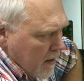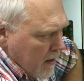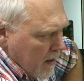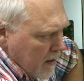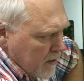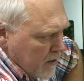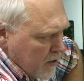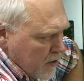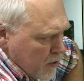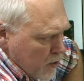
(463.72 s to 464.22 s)

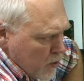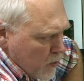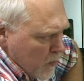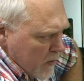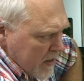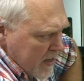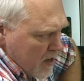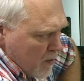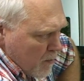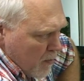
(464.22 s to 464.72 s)
and
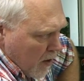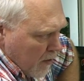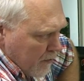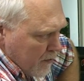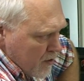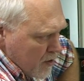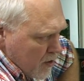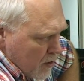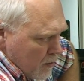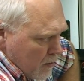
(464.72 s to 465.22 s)
3 above,
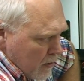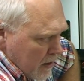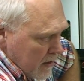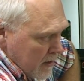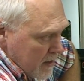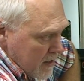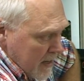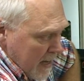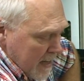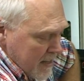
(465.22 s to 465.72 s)
so
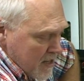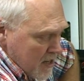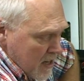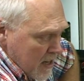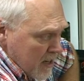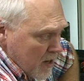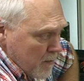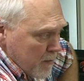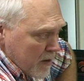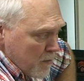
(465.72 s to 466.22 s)
it gets a
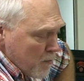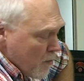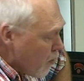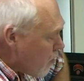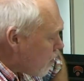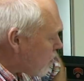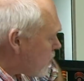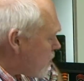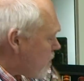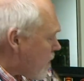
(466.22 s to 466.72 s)
little bit
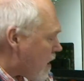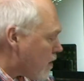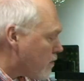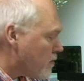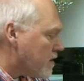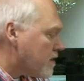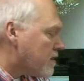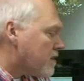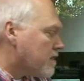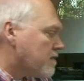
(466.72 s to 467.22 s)
more
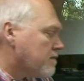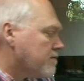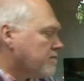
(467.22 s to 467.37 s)
crowded